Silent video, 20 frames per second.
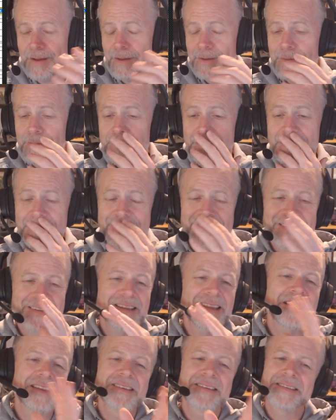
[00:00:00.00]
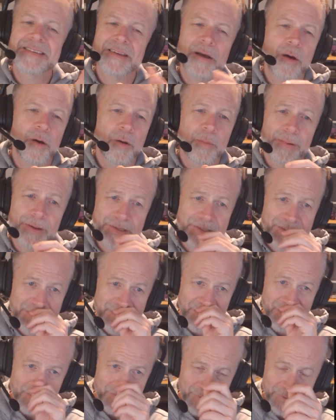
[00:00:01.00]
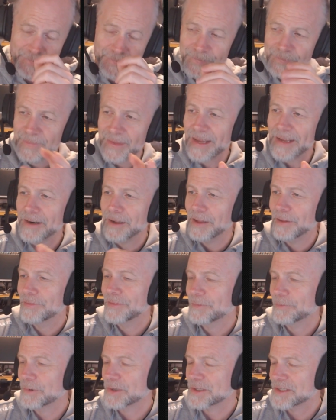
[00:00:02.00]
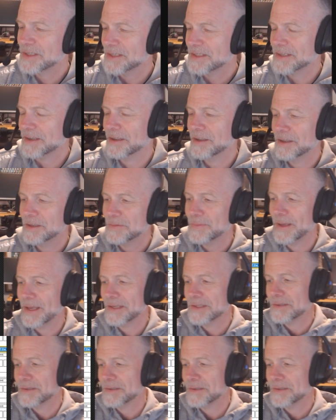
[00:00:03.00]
Just it's a whole bunch of stuff. Not all of which necessarily needs to be answered